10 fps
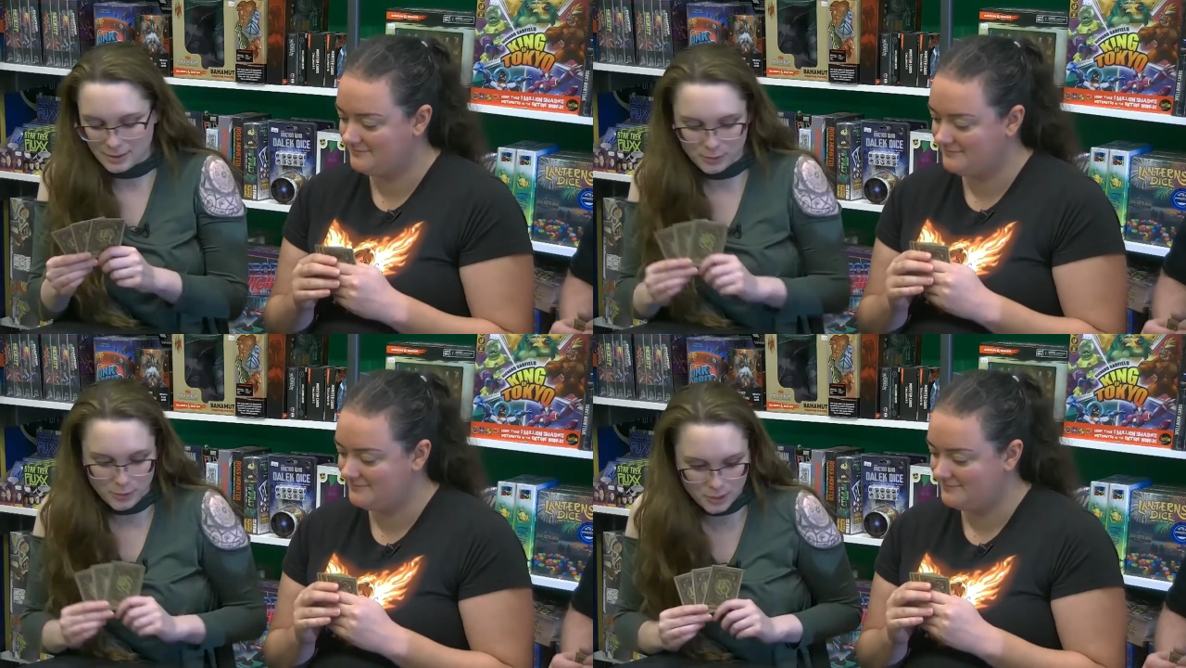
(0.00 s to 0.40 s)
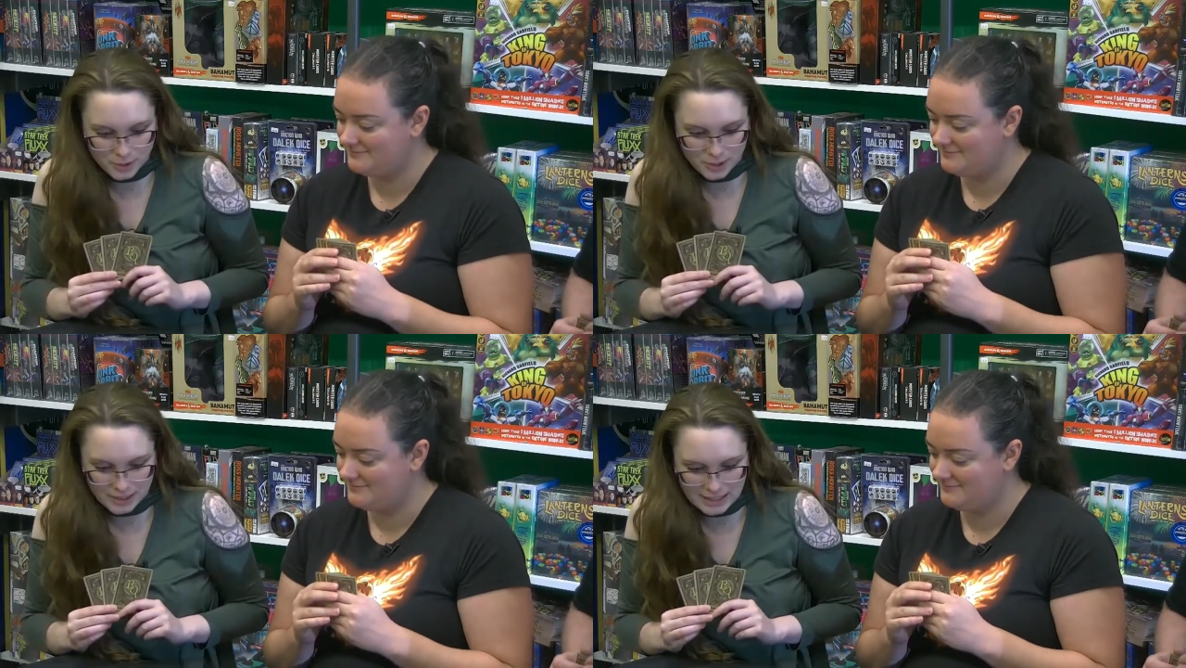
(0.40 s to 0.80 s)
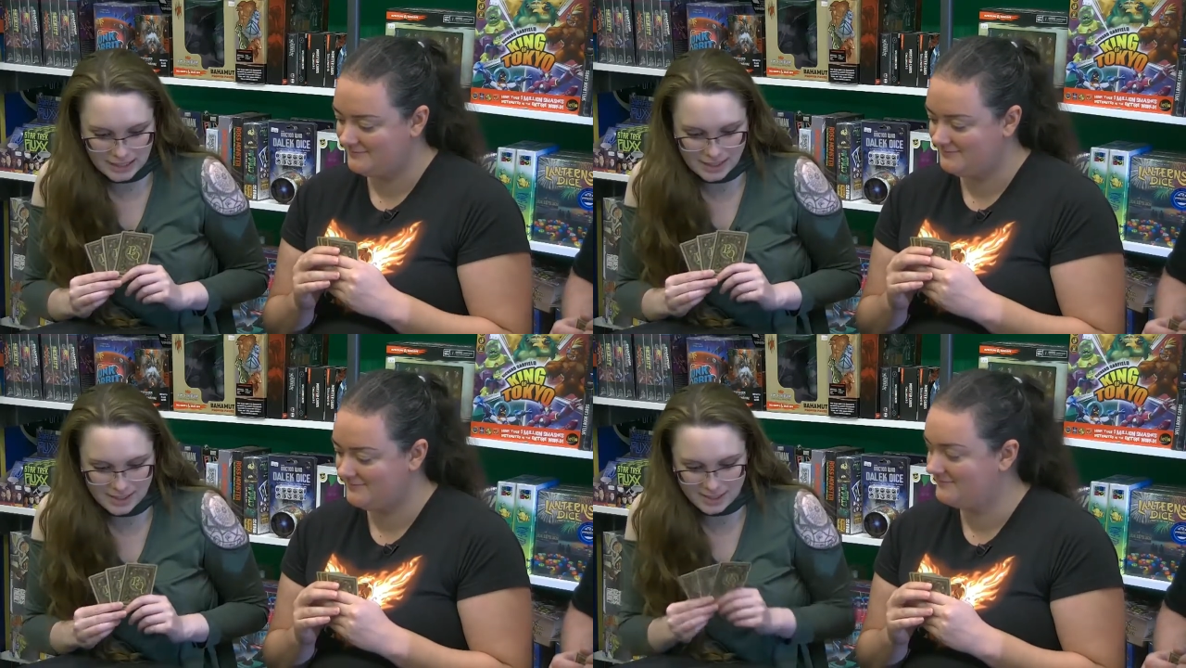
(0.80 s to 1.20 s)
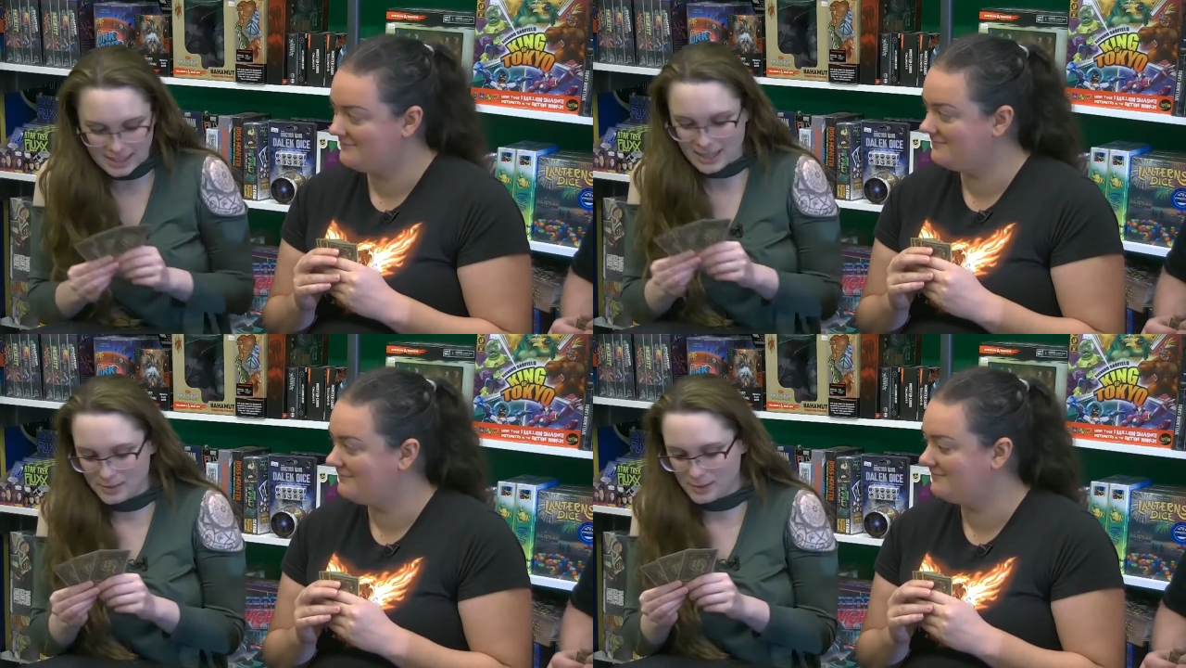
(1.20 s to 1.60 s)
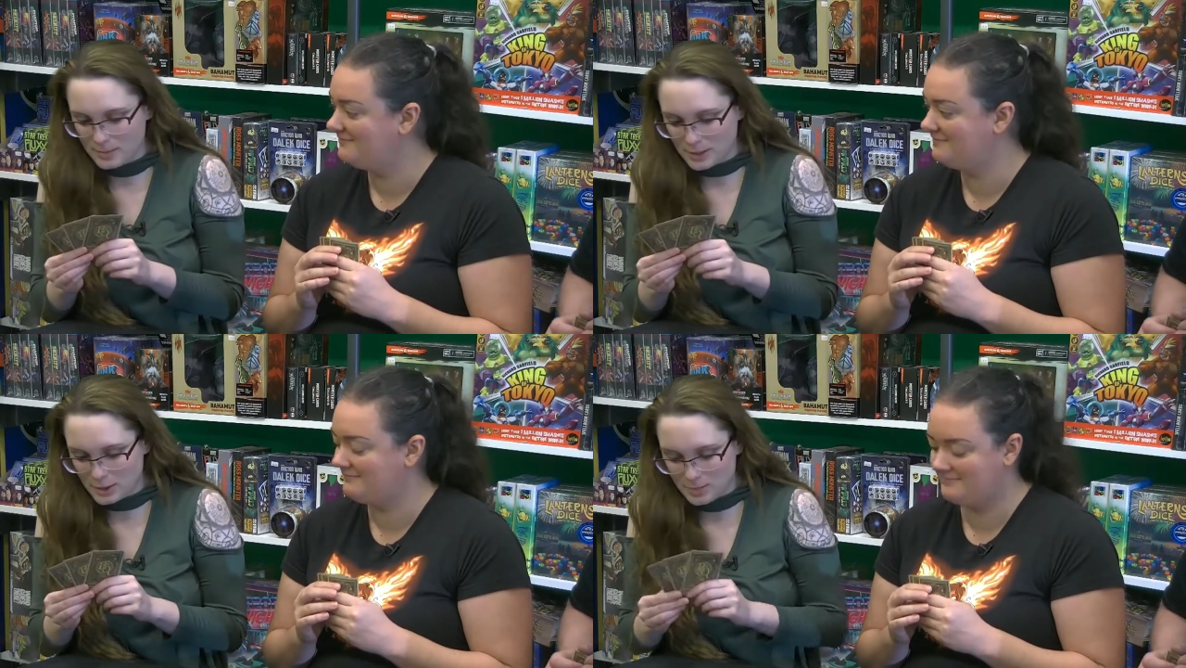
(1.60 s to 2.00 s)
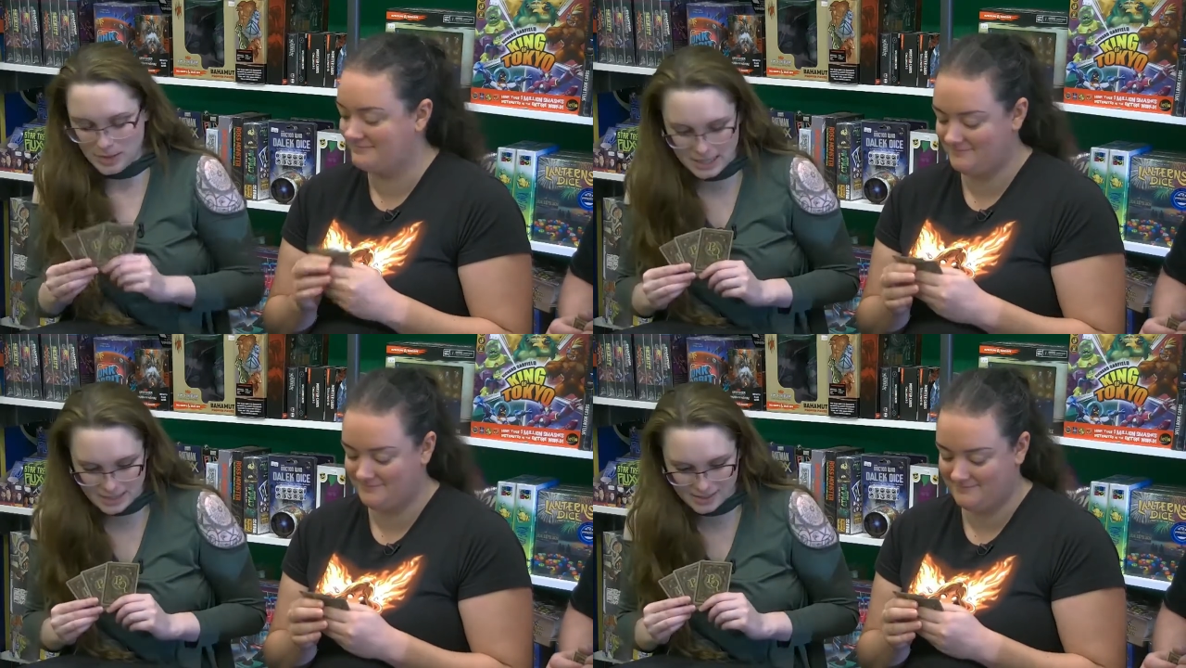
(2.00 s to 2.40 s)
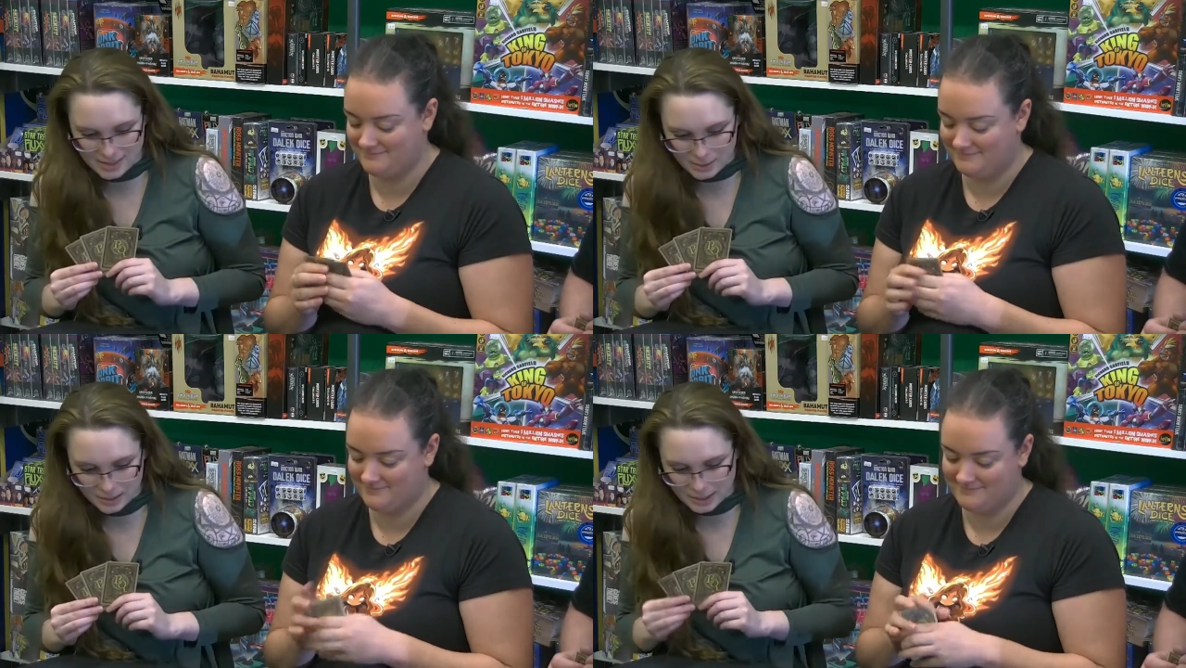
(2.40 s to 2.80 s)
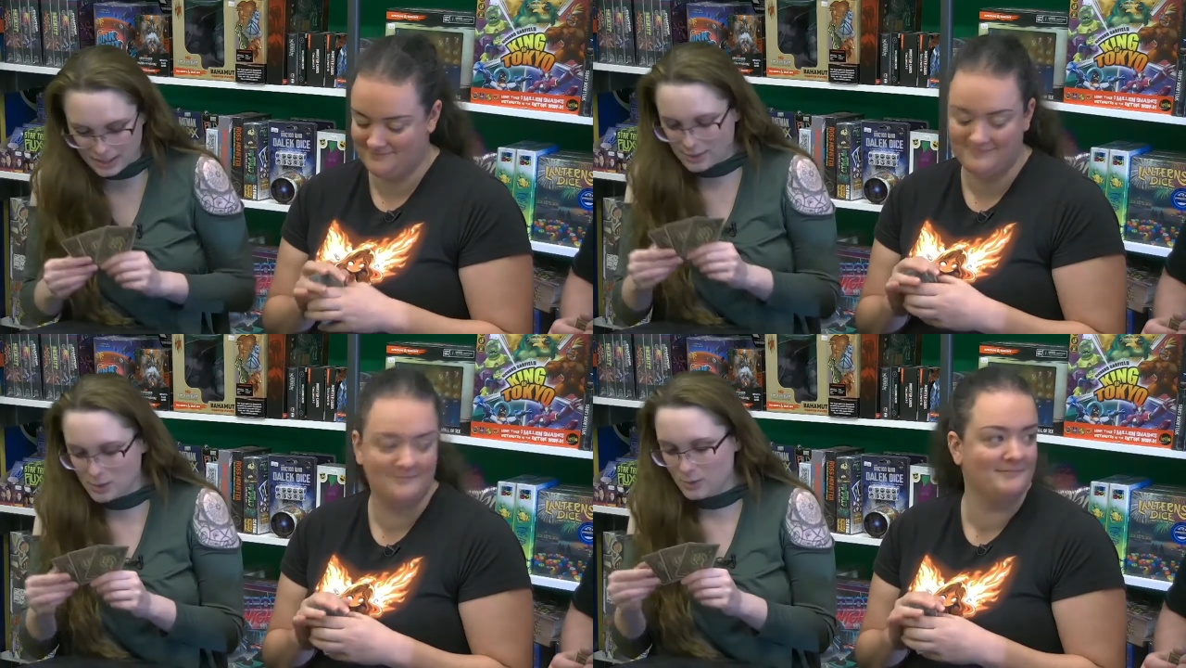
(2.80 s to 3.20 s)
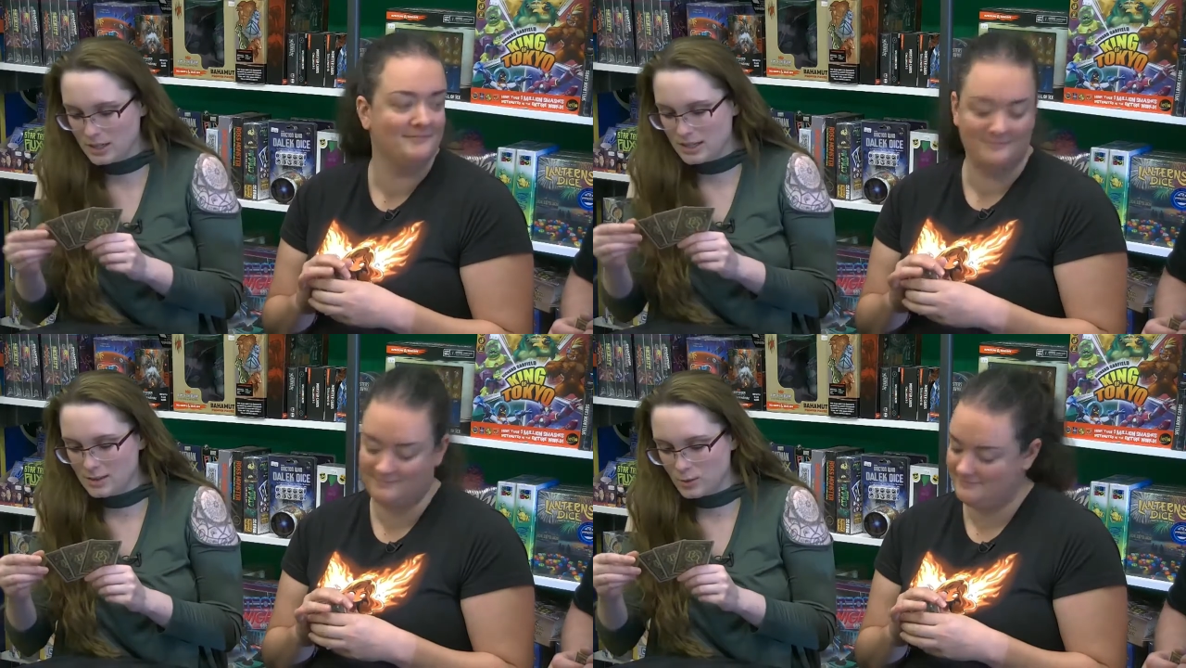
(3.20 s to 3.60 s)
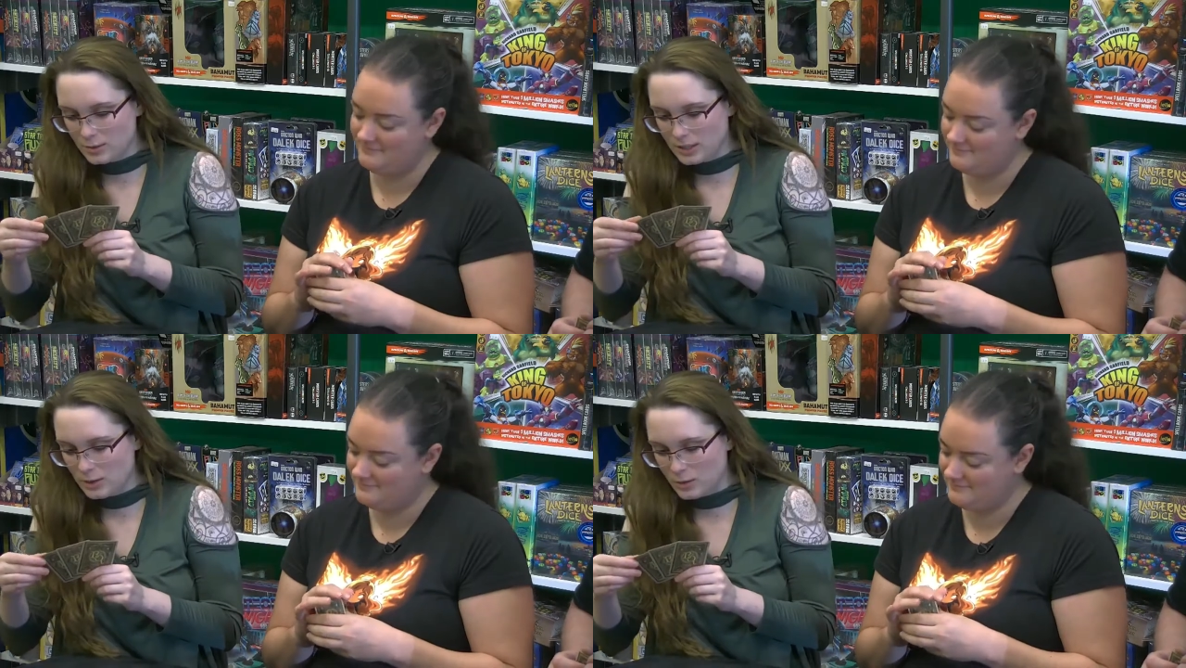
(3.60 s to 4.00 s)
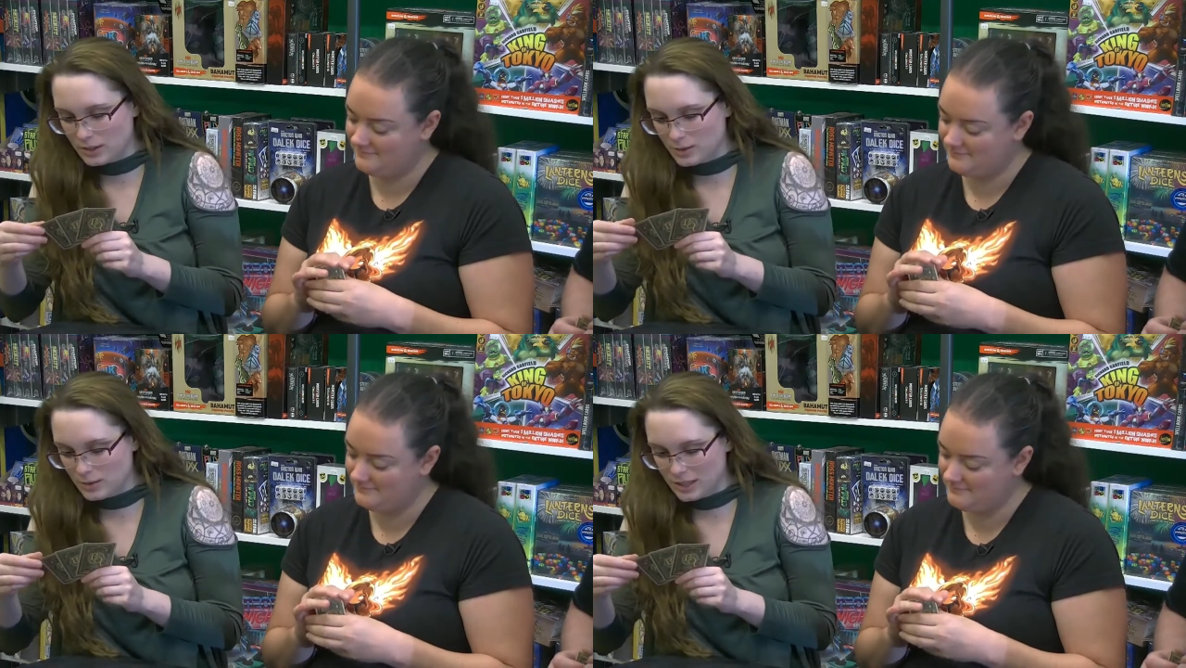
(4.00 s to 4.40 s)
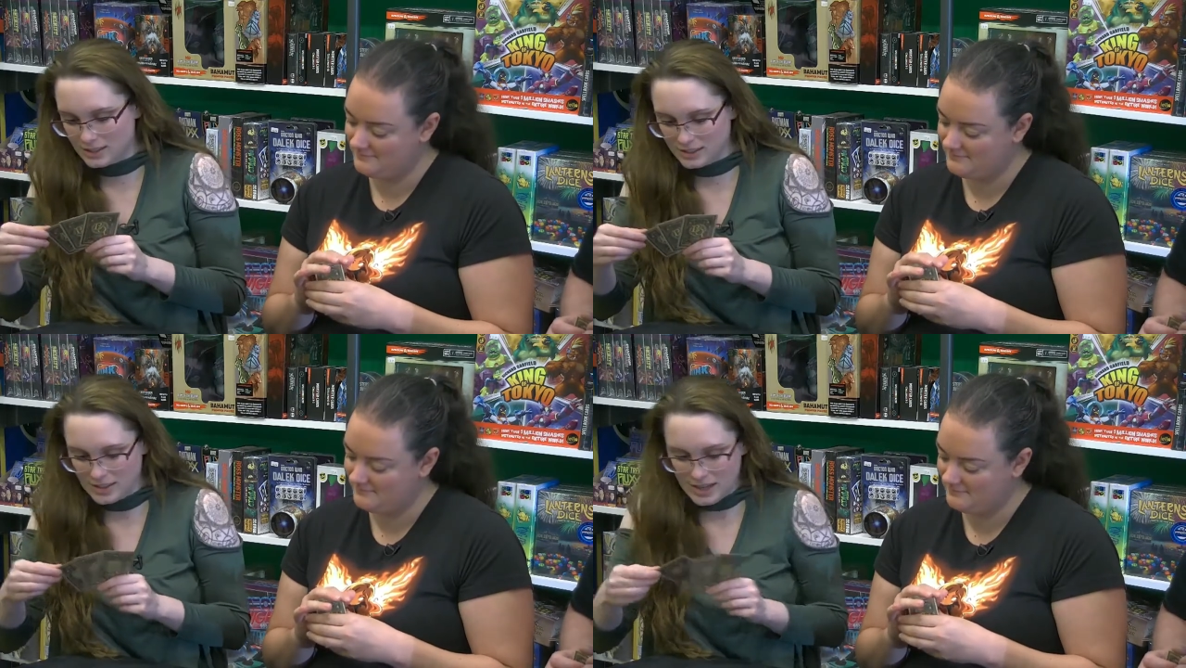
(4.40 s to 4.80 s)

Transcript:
Speaker 1: unfortunately doesn't have as much money as I would like, so he's only going to get